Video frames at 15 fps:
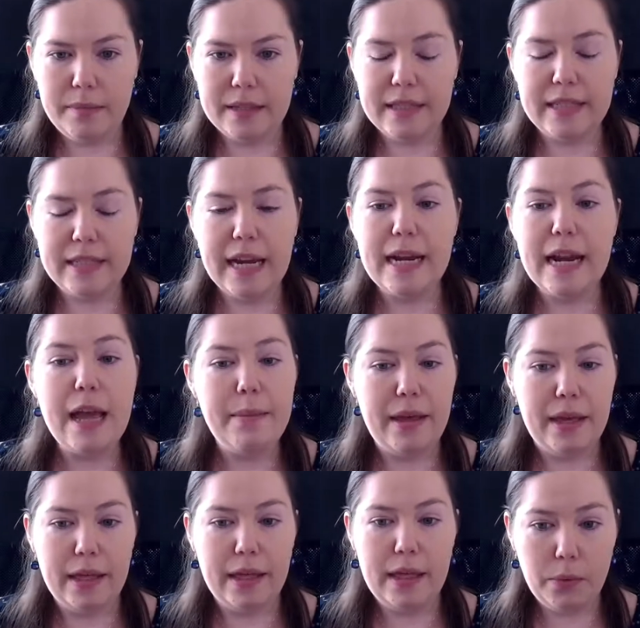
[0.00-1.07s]
it's a
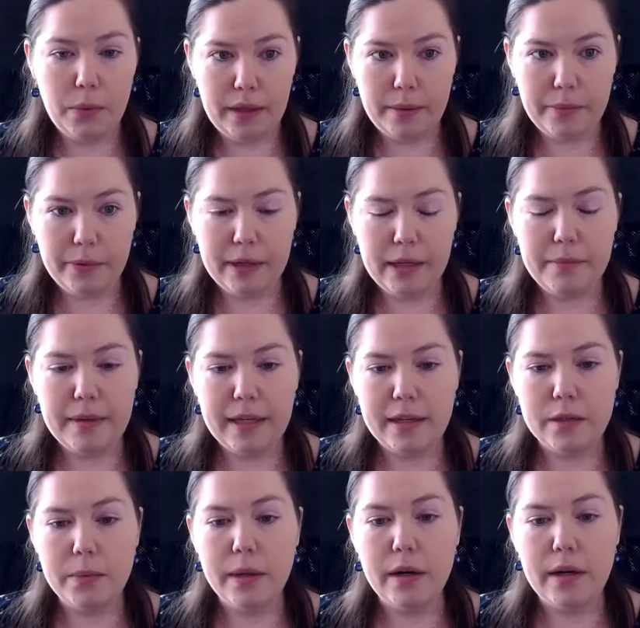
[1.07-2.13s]
dynamic equilibrium
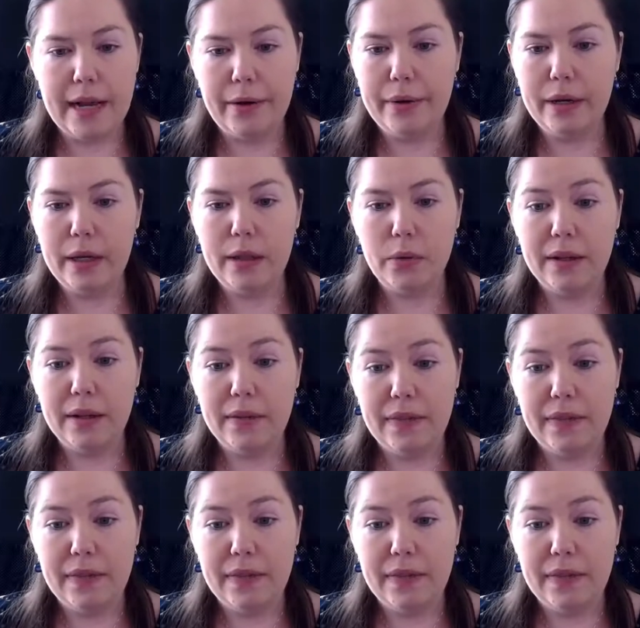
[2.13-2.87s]
because we are now including